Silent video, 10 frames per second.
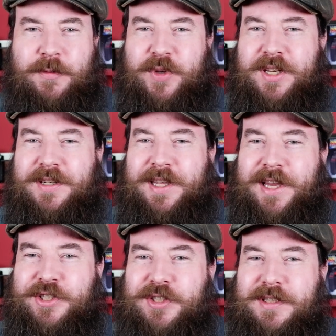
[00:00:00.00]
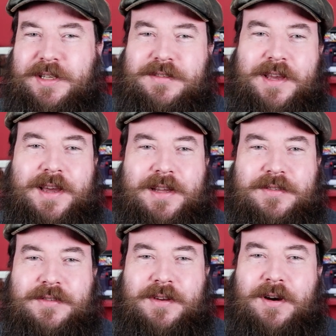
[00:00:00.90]
If you didn't catch it, these
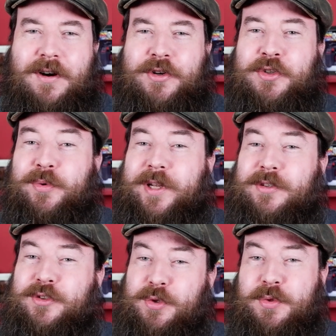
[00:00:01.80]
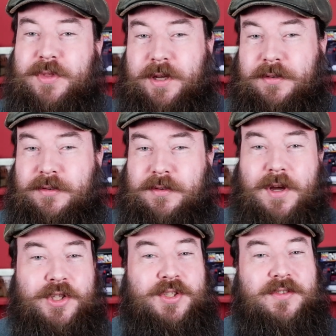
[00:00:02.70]
ads are doing two things,
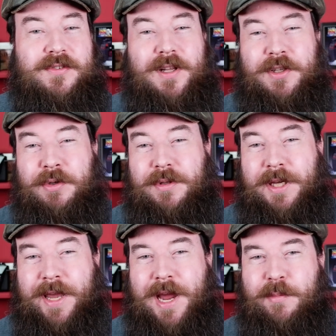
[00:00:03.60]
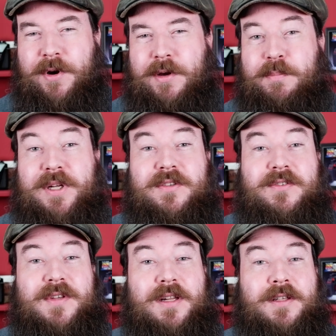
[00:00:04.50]
not just selling you the camera, but
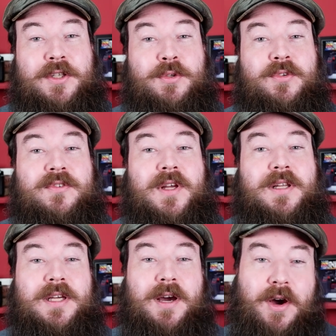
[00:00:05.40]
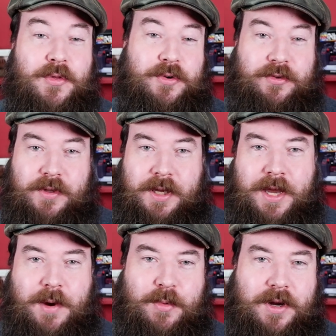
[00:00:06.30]
selling you selling others the
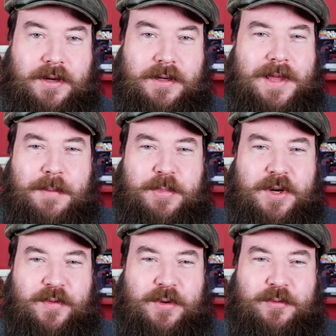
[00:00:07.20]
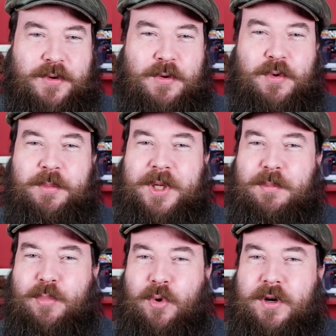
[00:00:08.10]
camera. That bit of info will be
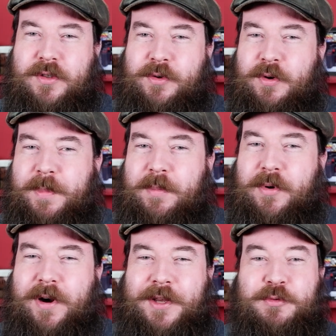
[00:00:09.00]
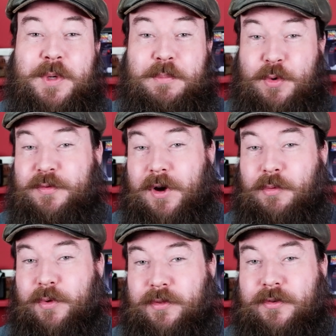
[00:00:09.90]
important to remember as we move
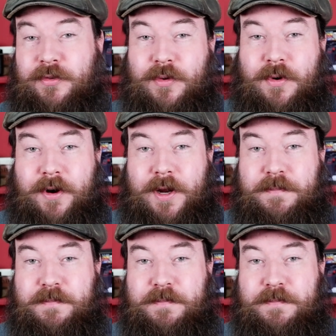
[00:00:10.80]
on with this story.